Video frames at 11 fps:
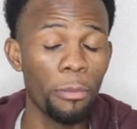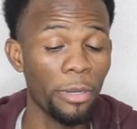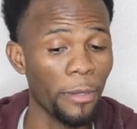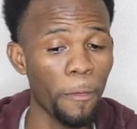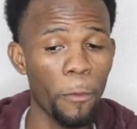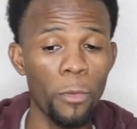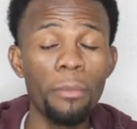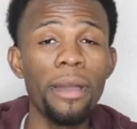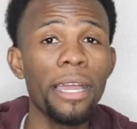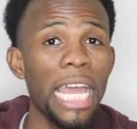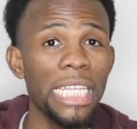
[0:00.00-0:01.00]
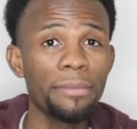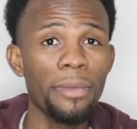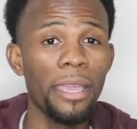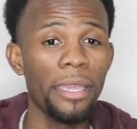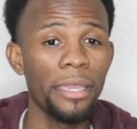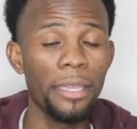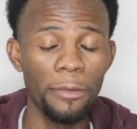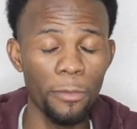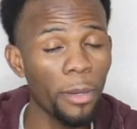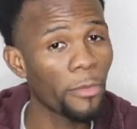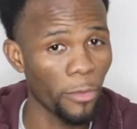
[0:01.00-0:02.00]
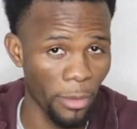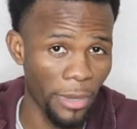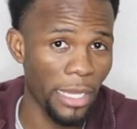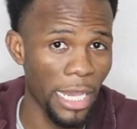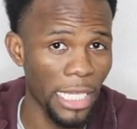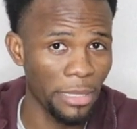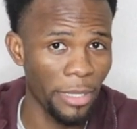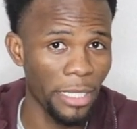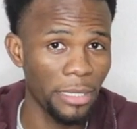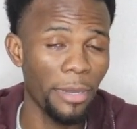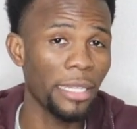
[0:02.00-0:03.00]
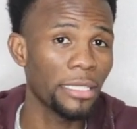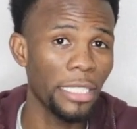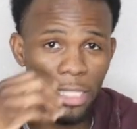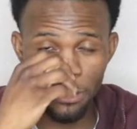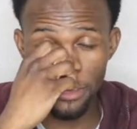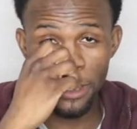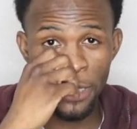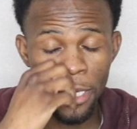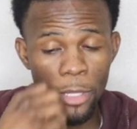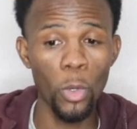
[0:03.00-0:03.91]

But one of my classmates might teach me